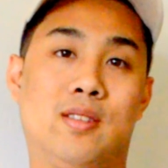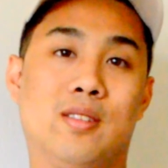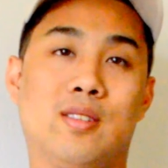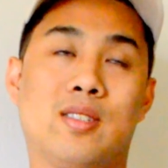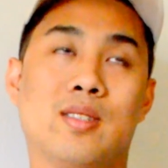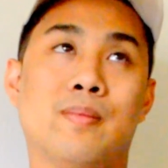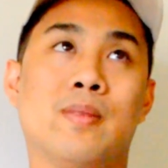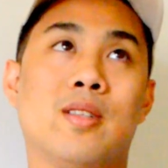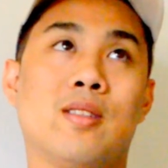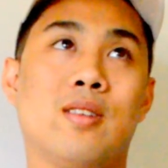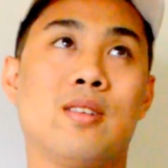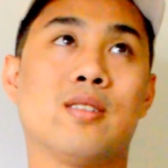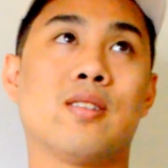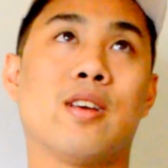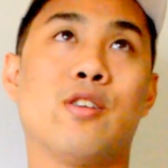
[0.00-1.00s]
some of the
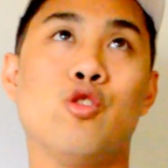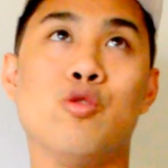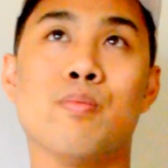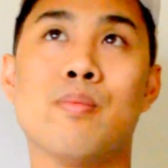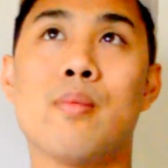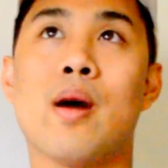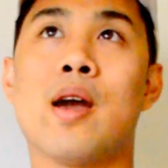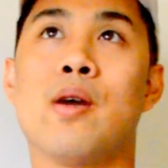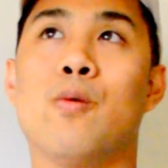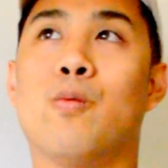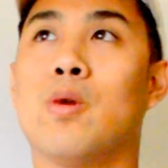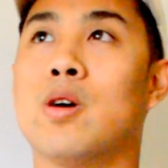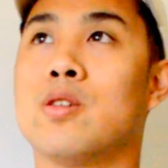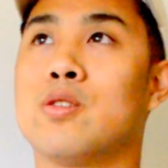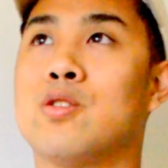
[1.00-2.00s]
things that you might
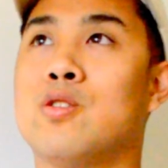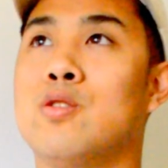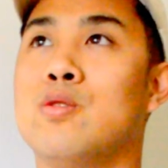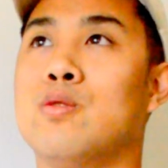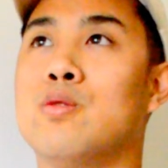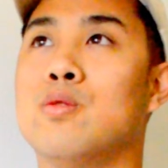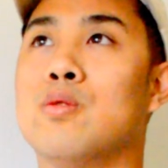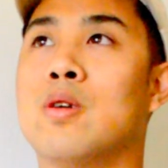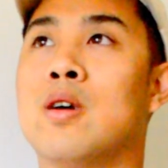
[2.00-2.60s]
want to